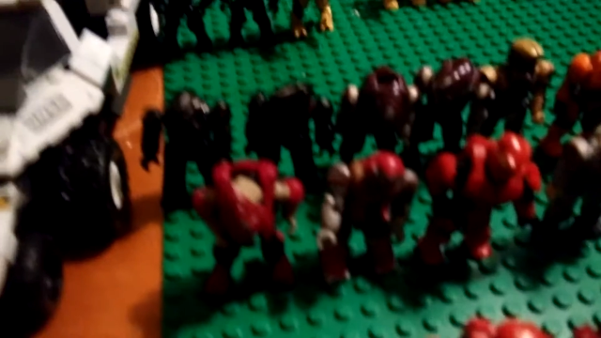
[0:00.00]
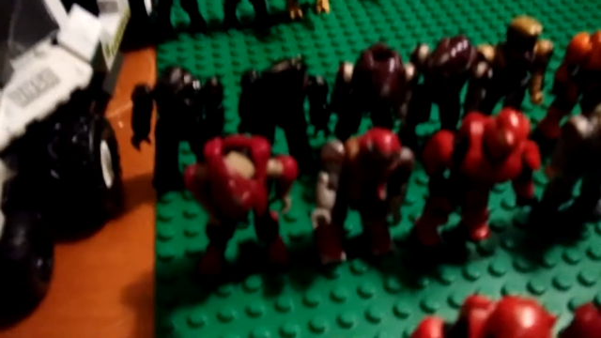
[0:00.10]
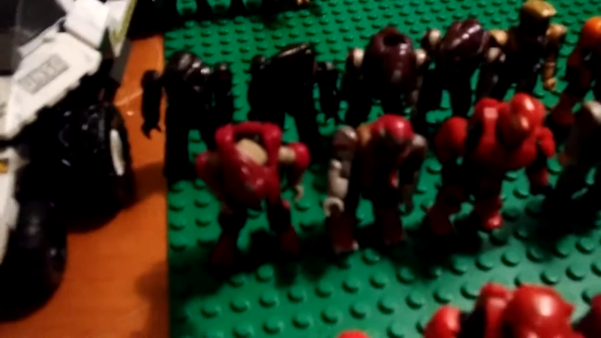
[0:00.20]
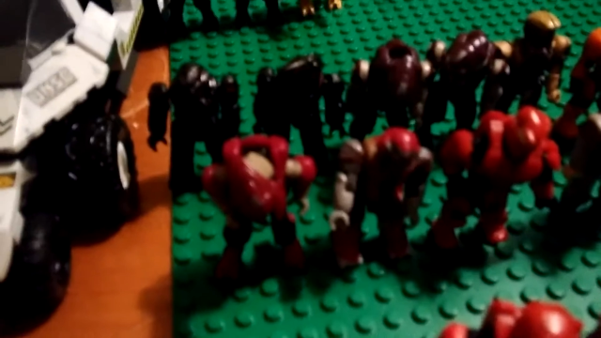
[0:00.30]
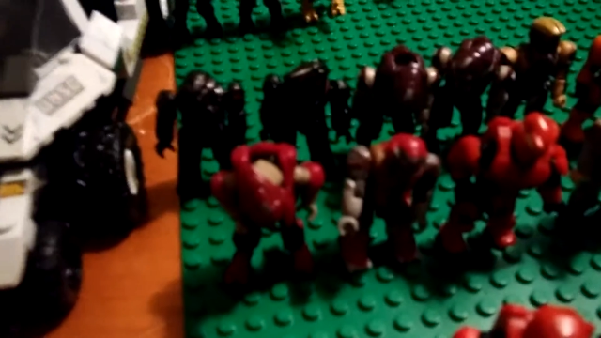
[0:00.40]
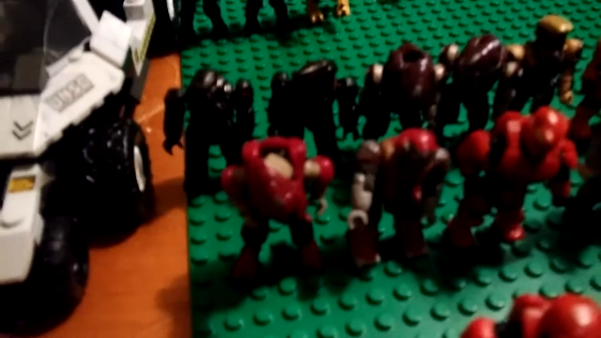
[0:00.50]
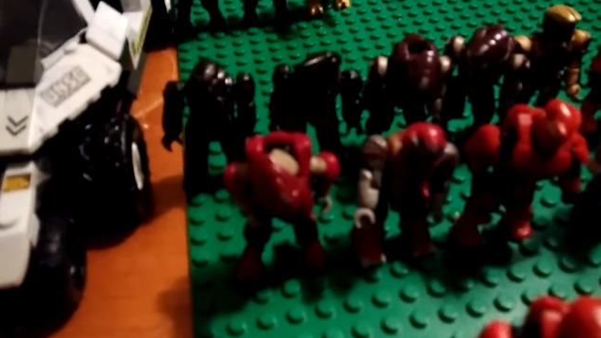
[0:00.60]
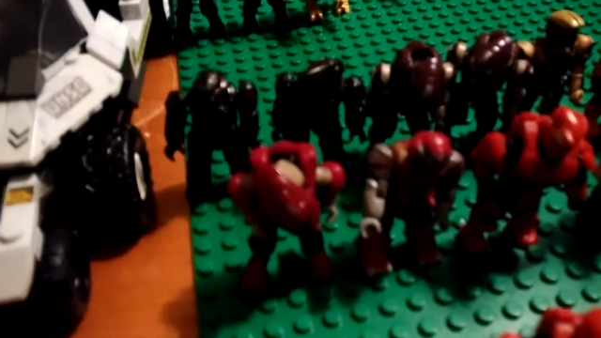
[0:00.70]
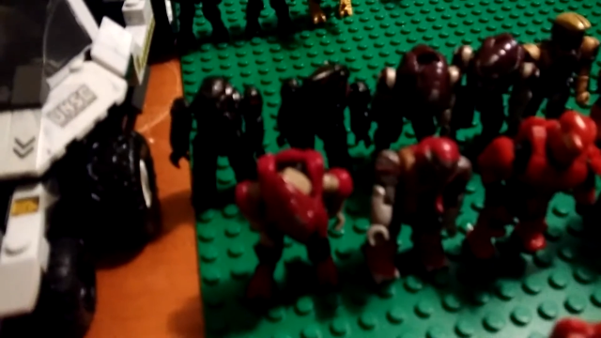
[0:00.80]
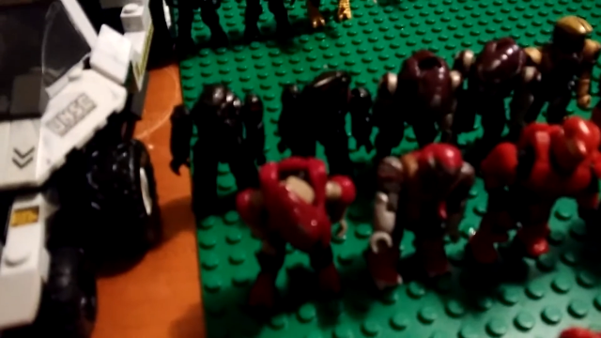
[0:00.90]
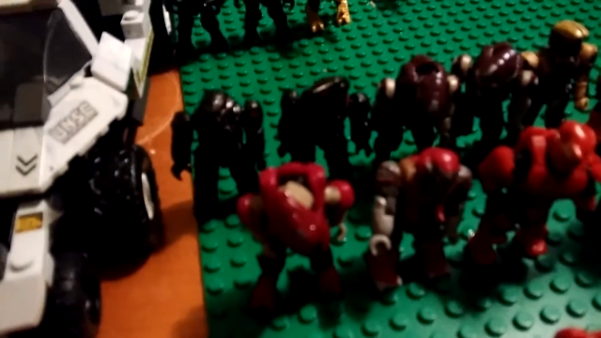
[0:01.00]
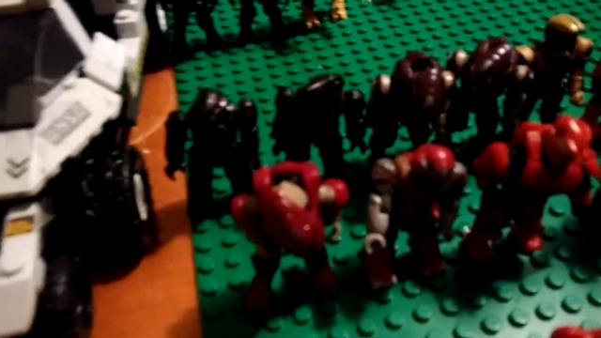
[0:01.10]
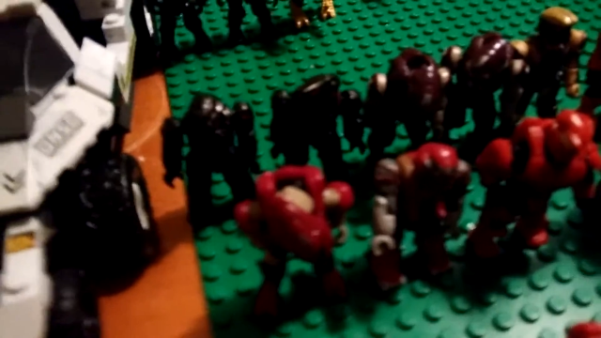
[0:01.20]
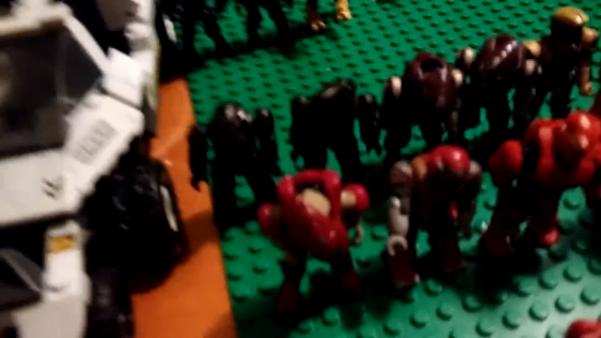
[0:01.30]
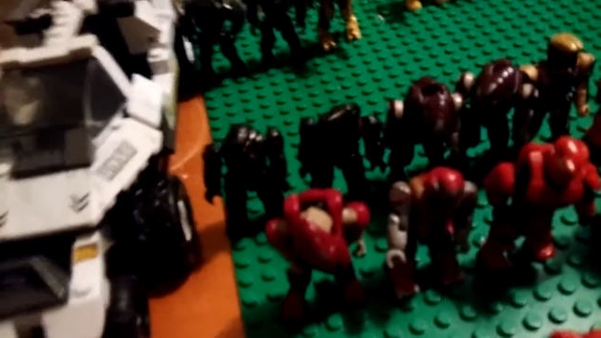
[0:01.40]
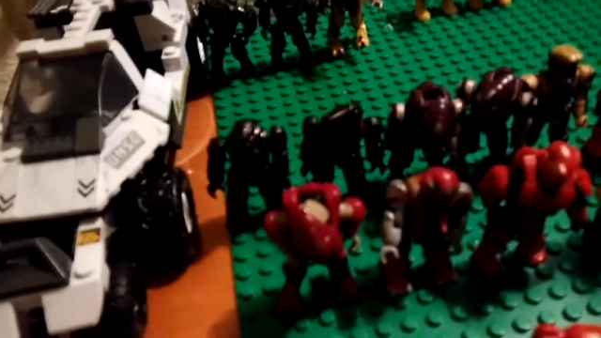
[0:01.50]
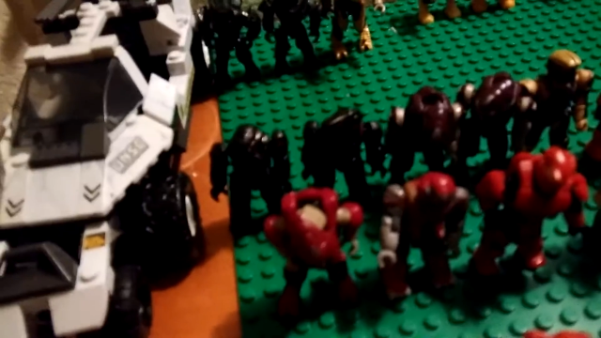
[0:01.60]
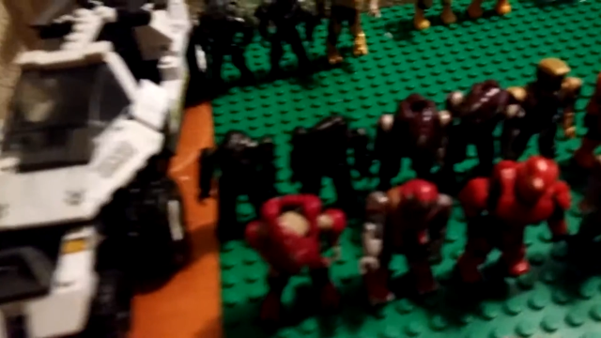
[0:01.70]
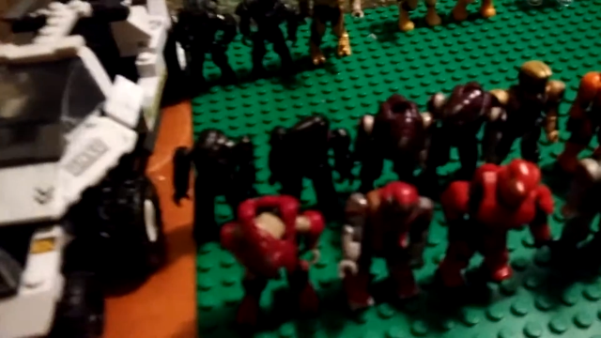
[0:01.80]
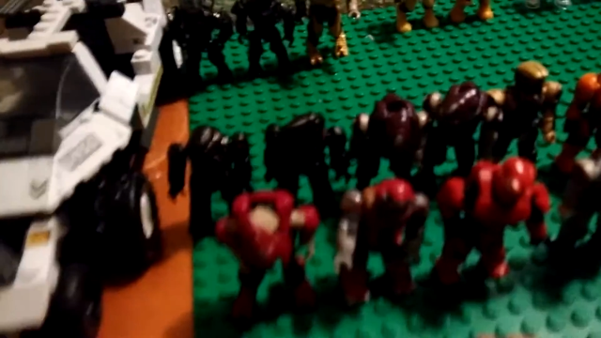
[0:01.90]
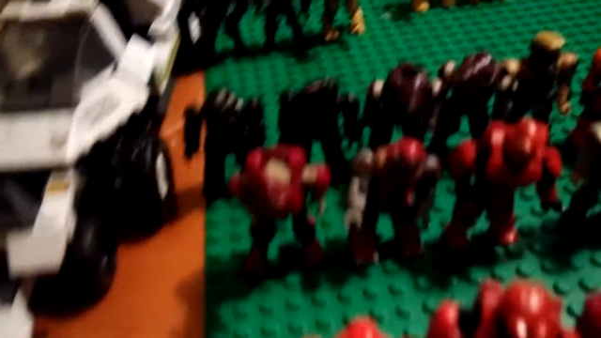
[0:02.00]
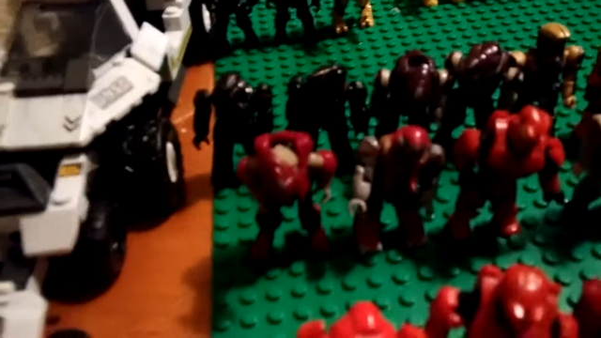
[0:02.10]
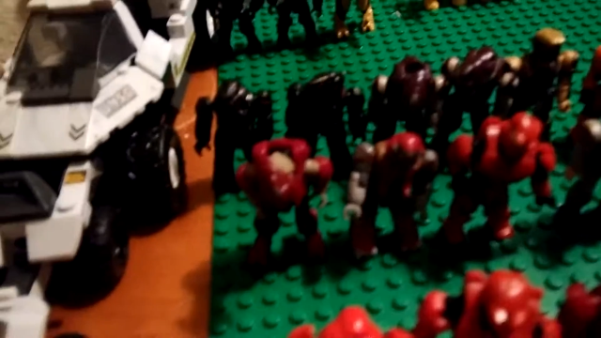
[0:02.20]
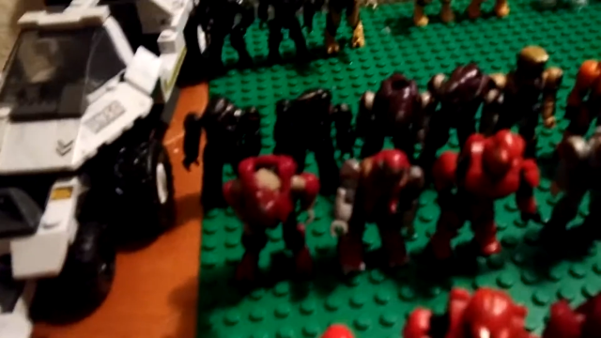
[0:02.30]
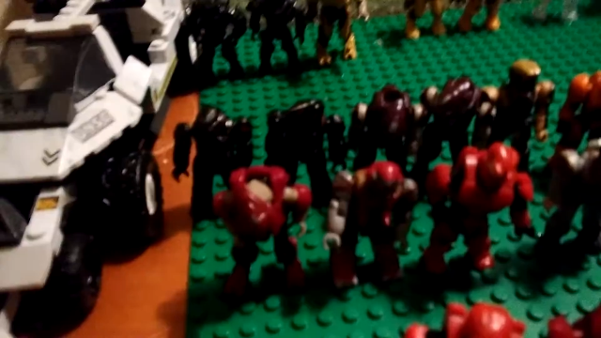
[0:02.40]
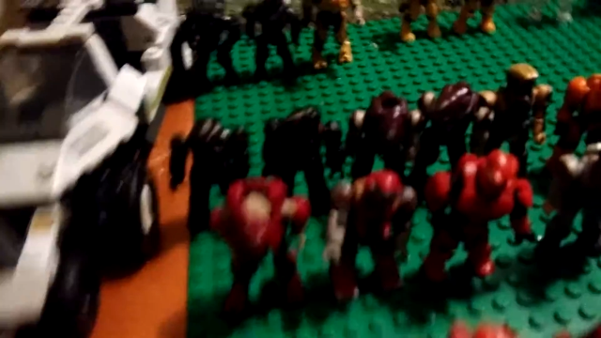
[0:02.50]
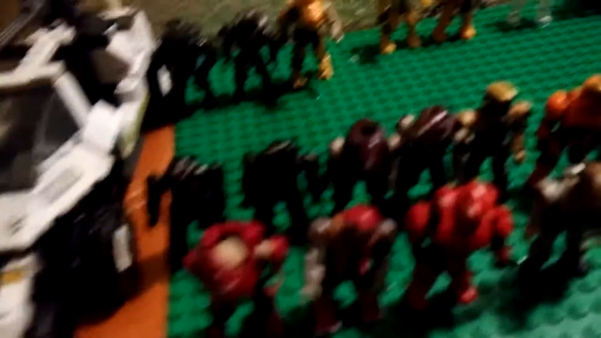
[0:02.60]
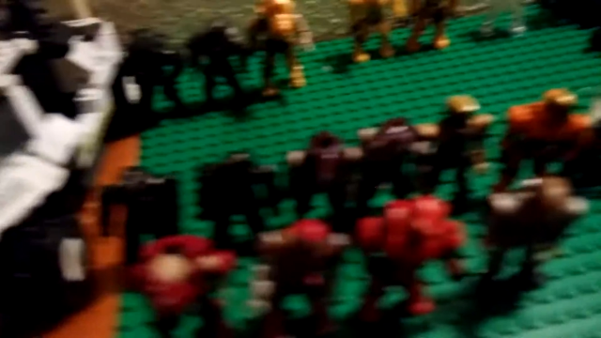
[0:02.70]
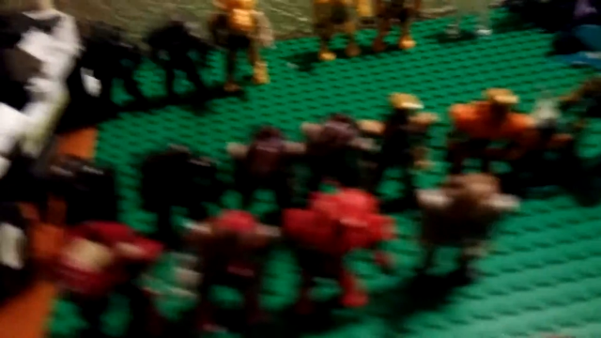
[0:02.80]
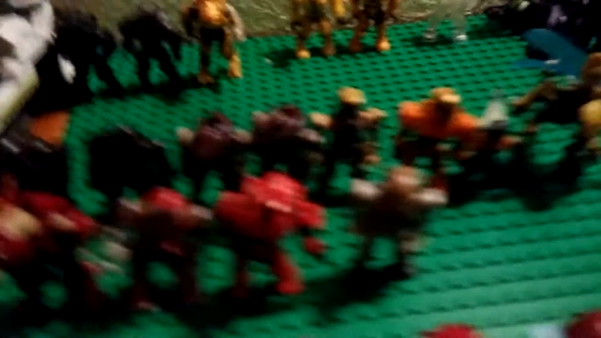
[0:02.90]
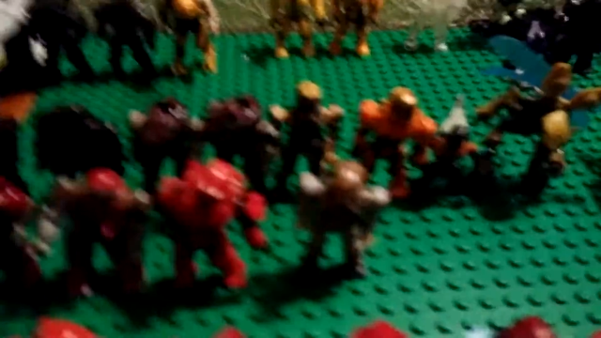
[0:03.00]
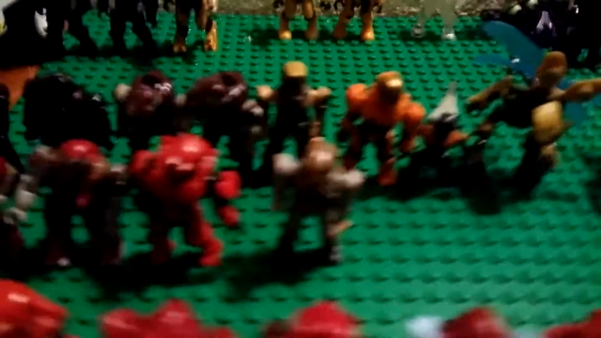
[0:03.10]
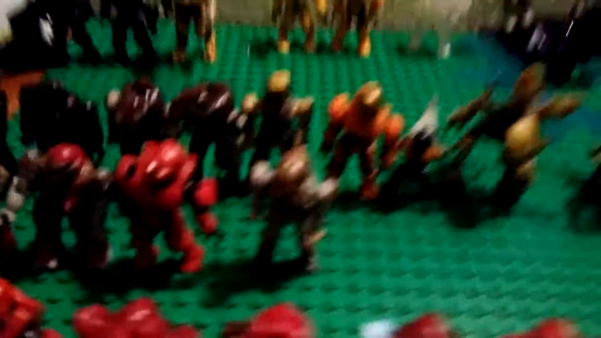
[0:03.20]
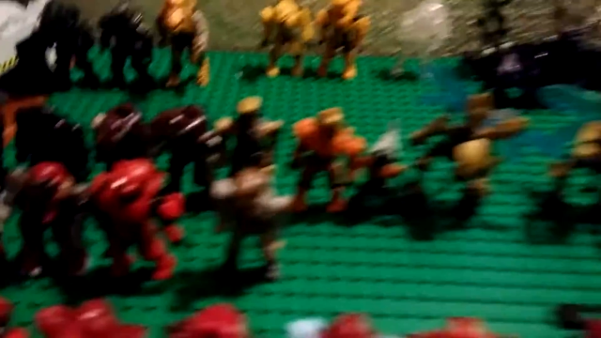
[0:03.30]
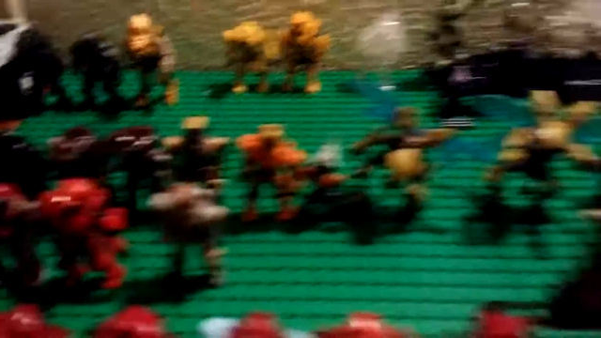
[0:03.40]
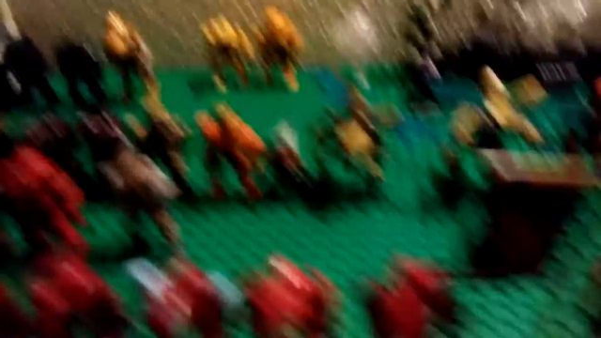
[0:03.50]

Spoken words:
No face is visible, so there are no lips to read.